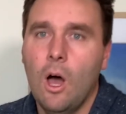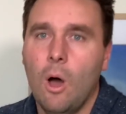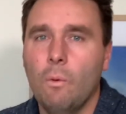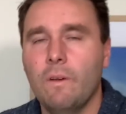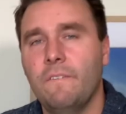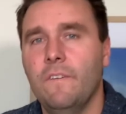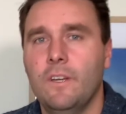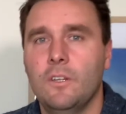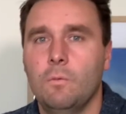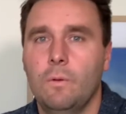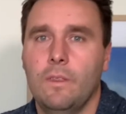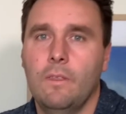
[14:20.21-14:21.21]
I want to
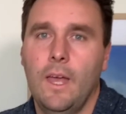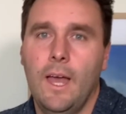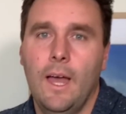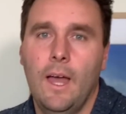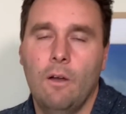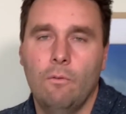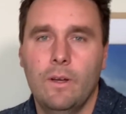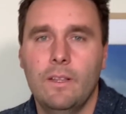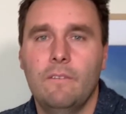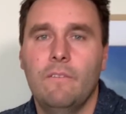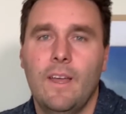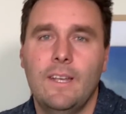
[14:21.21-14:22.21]
finish with a
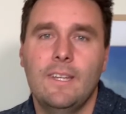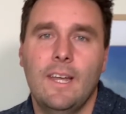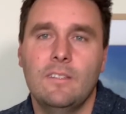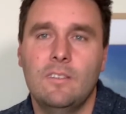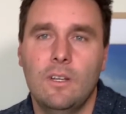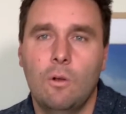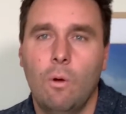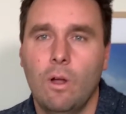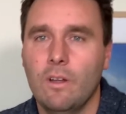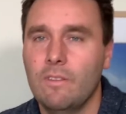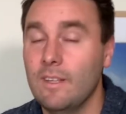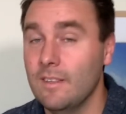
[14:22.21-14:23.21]
really fantastic
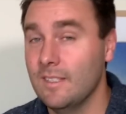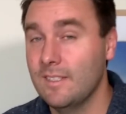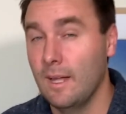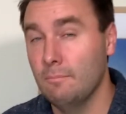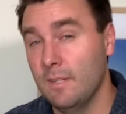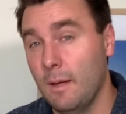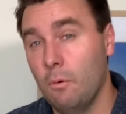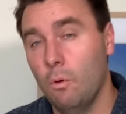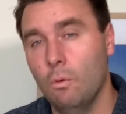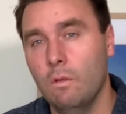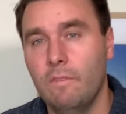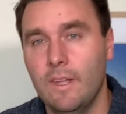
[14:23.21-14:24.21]
quote, I think, that sums up
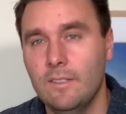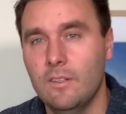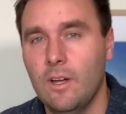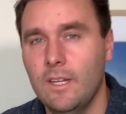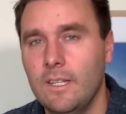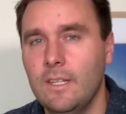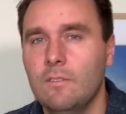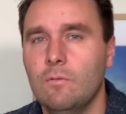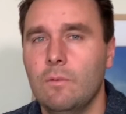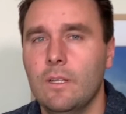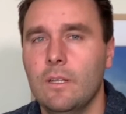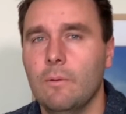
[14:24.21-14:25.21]
all of these ideas
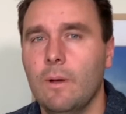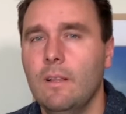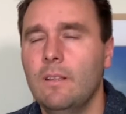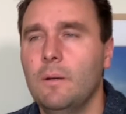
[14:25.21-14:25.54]
really well.